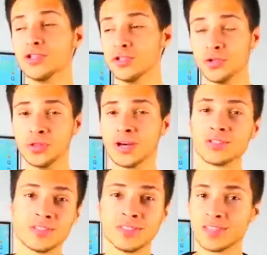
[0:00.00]
to
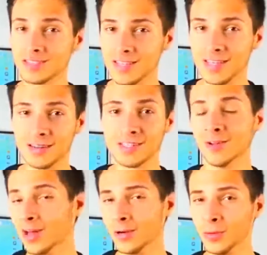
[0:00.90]
2016
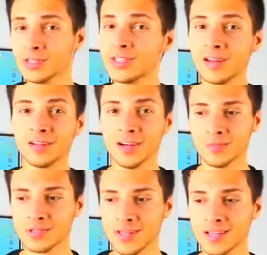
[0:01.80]
until iOS 10 comes.